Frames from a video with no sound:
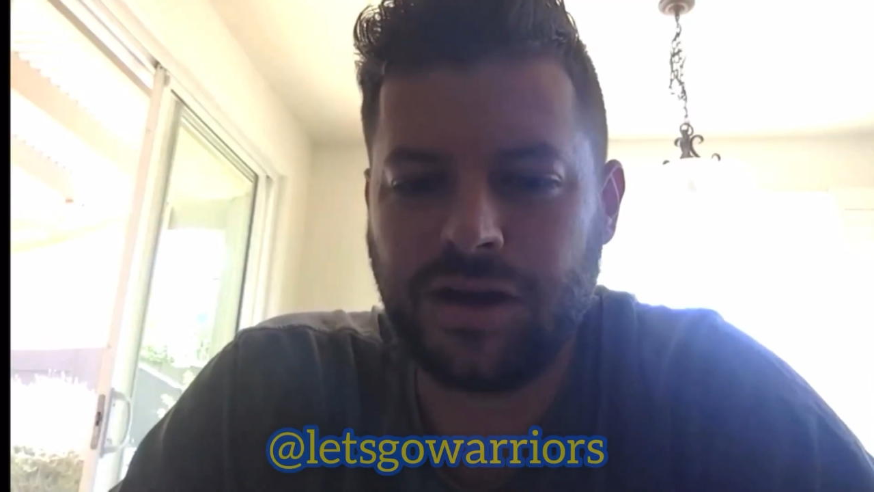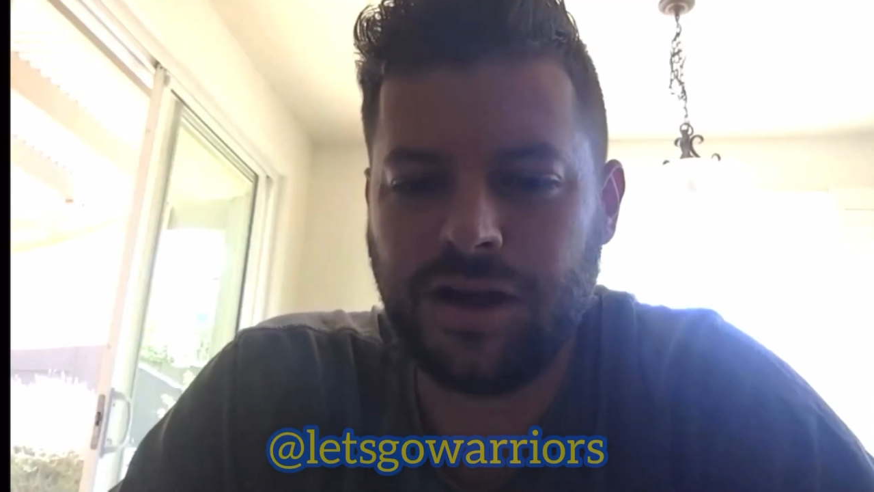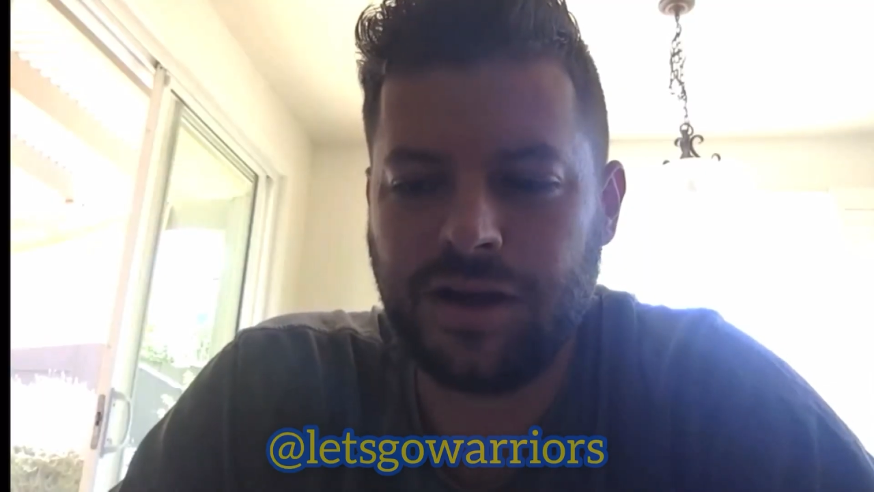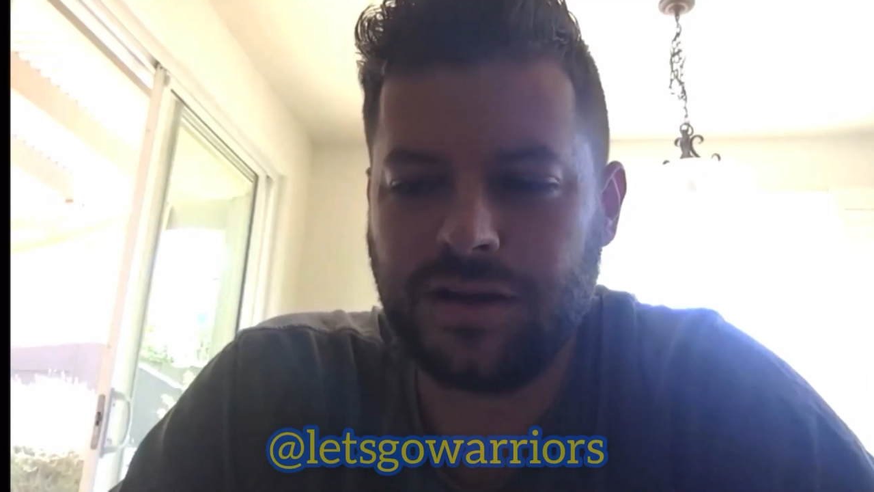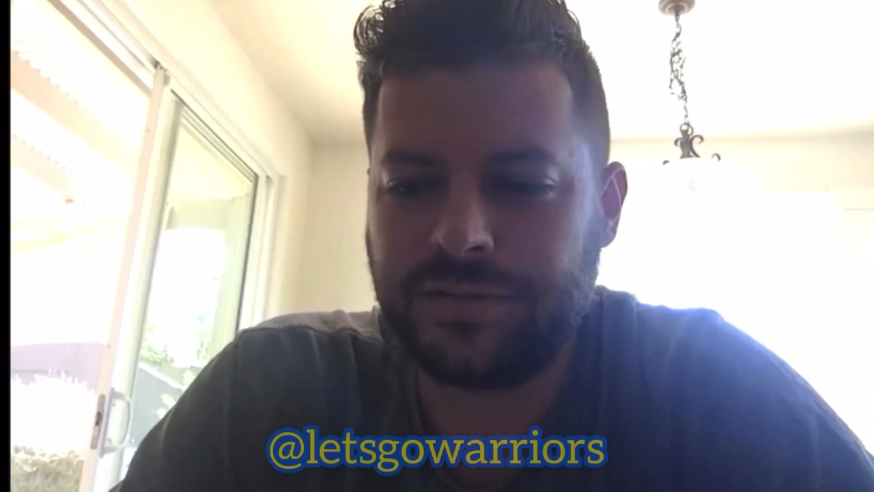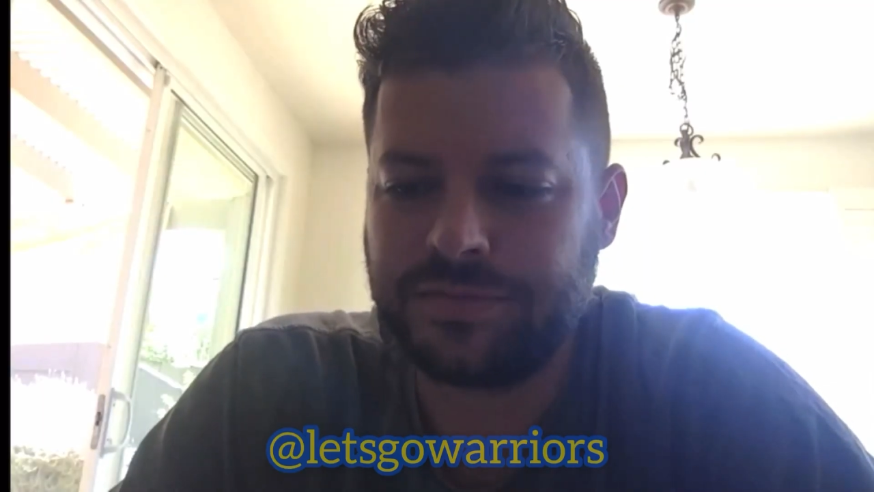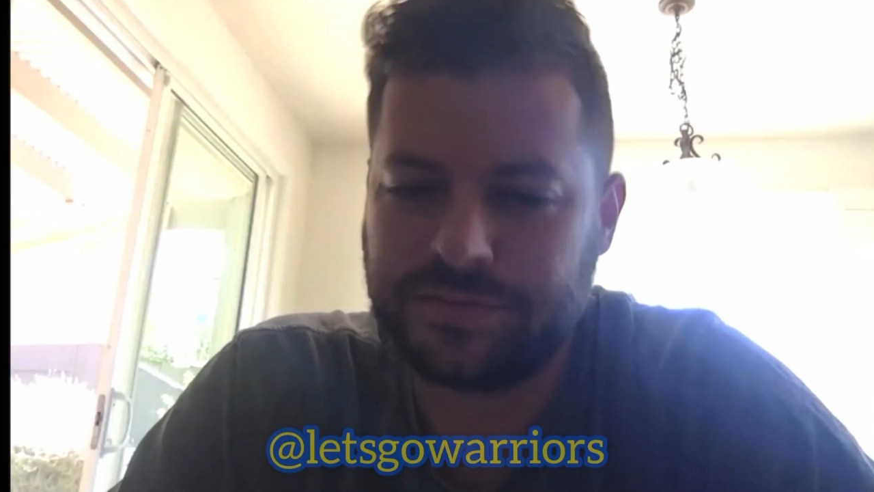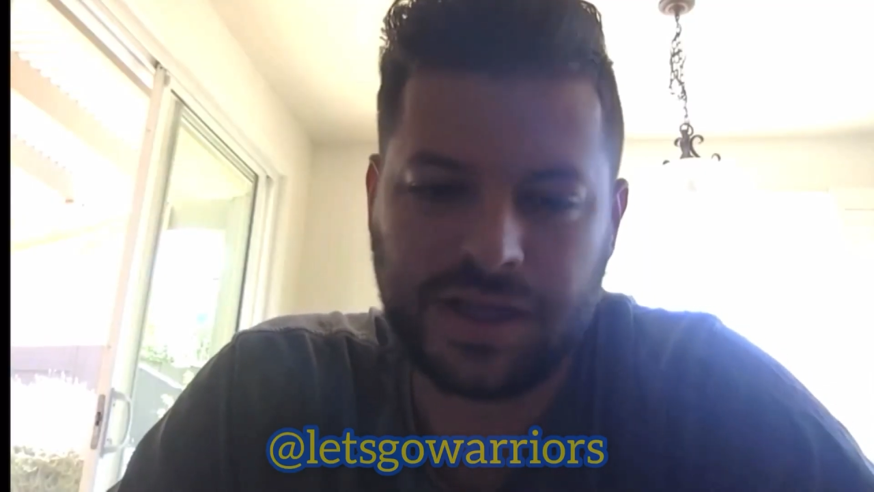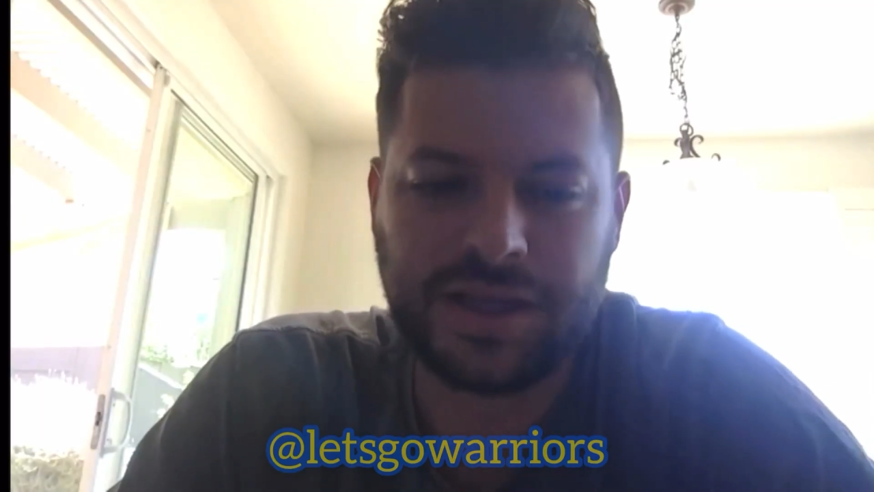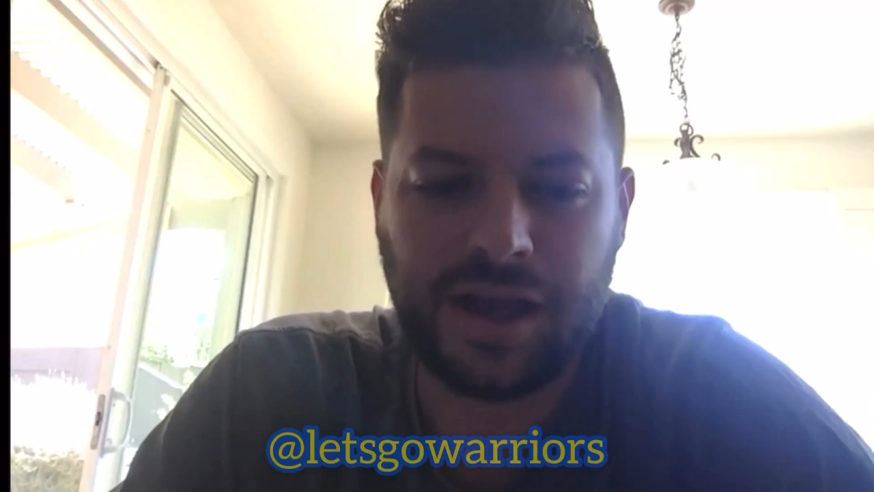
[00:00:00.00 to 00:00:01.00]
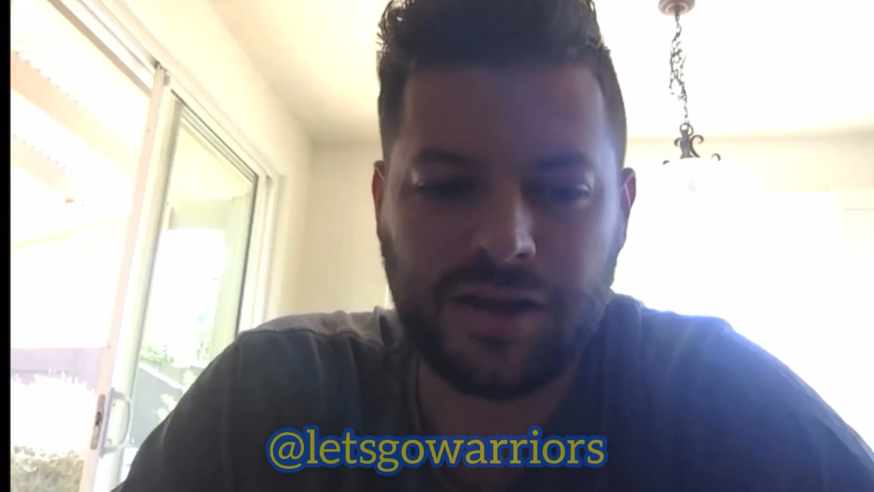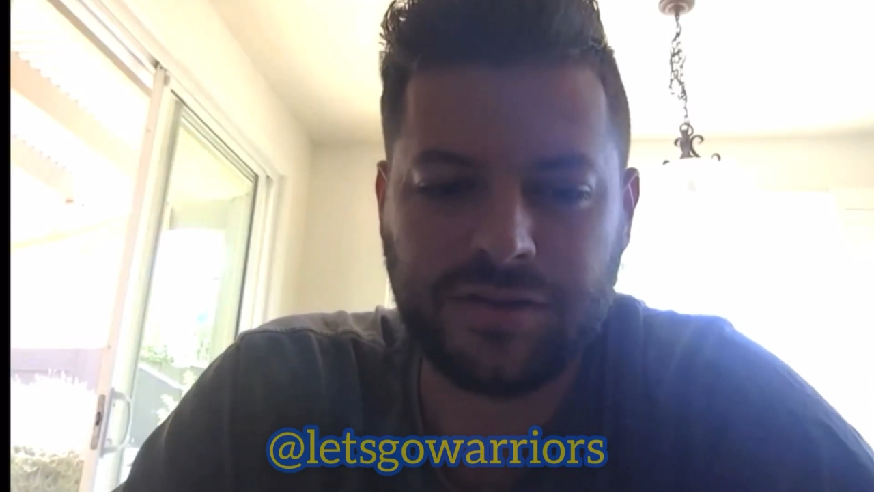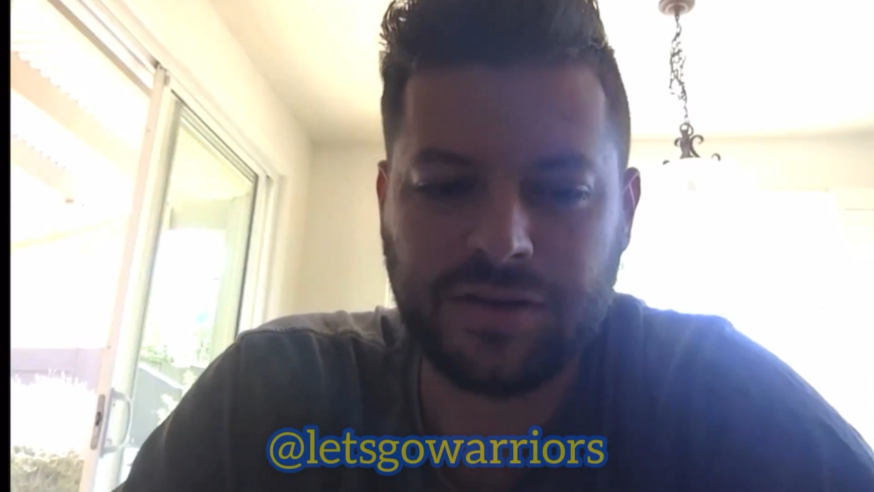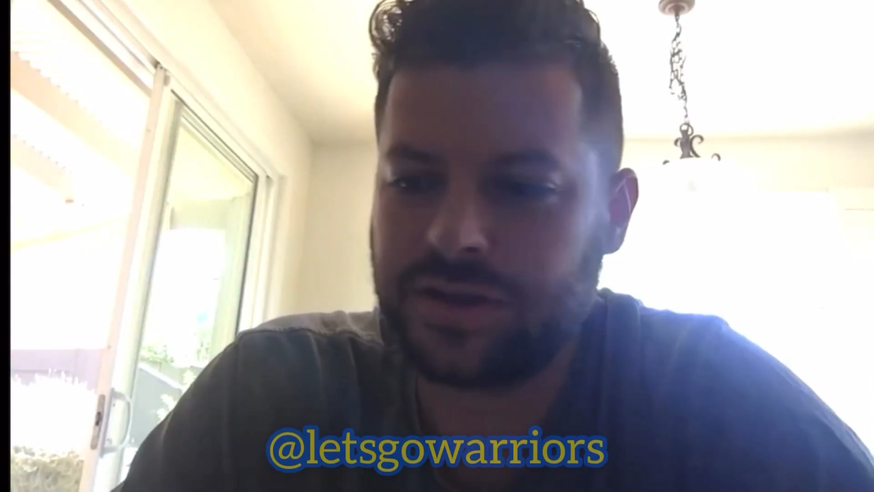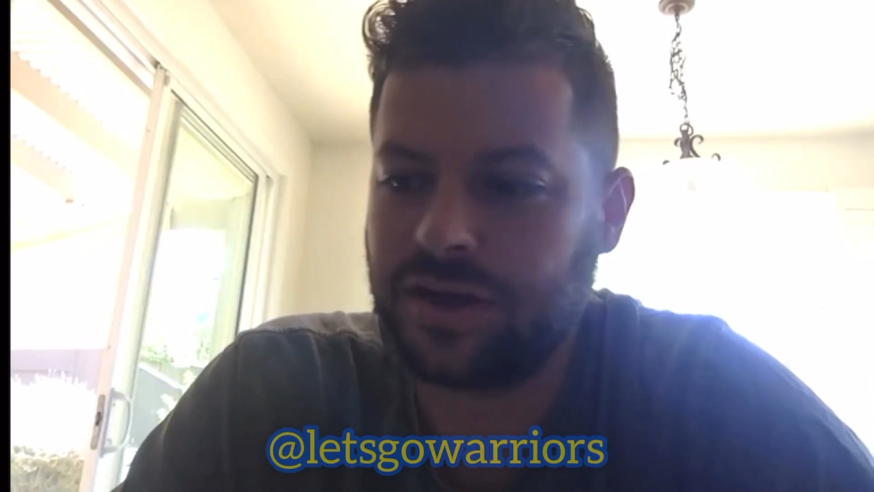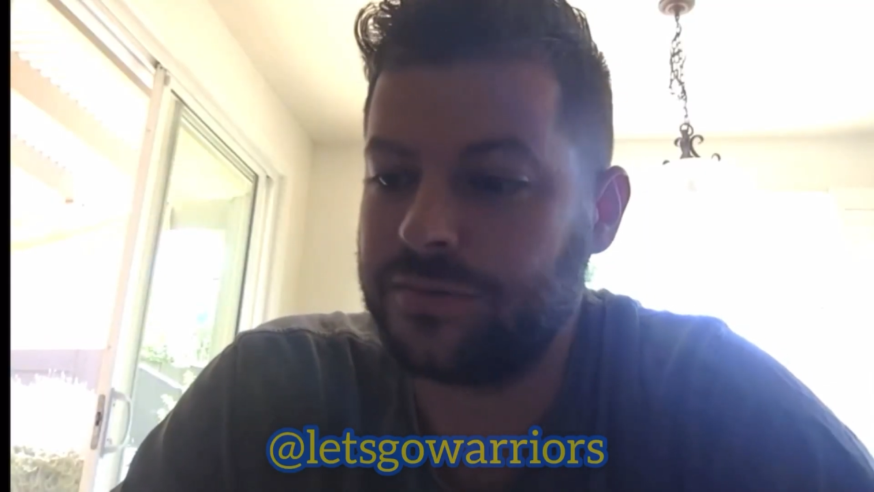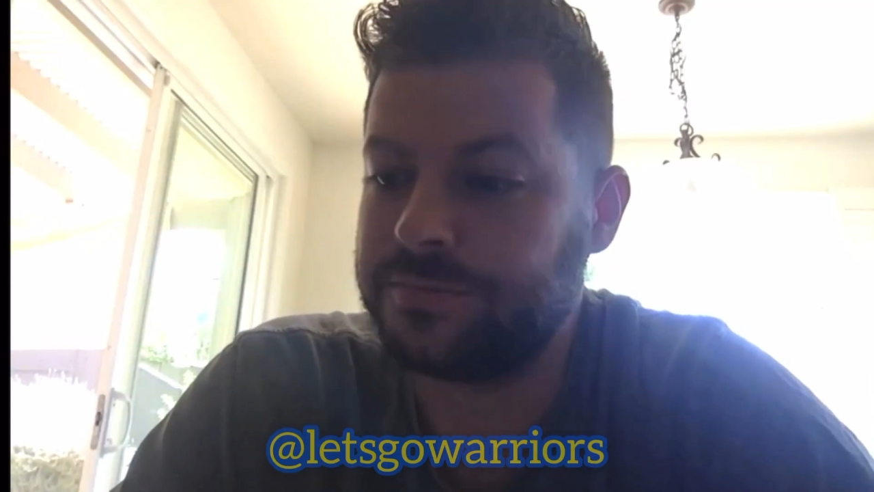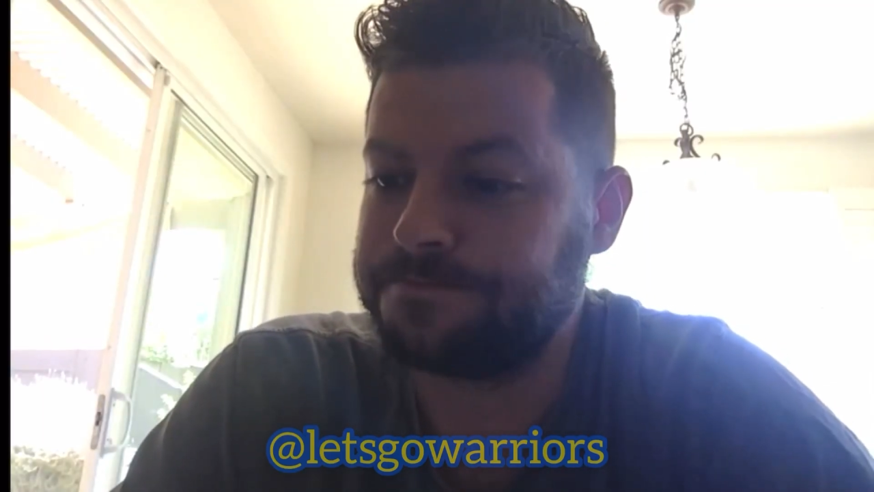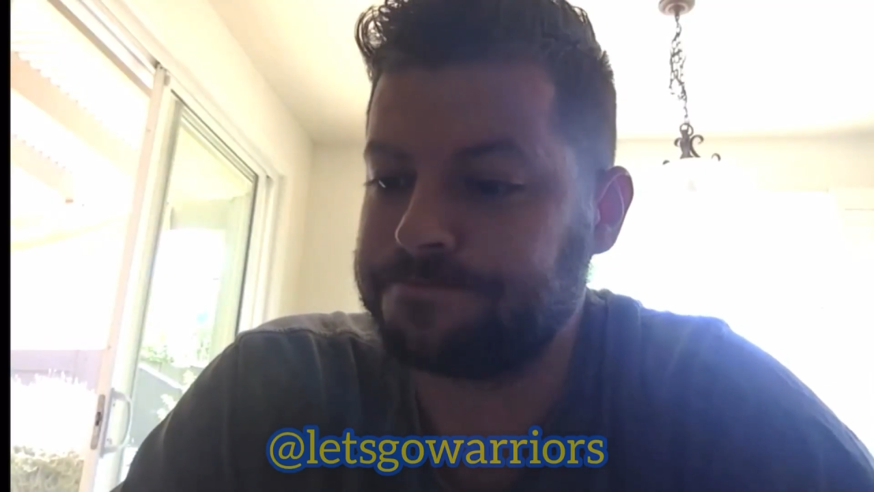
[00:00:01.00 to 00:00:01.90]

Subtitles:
How'd that one go?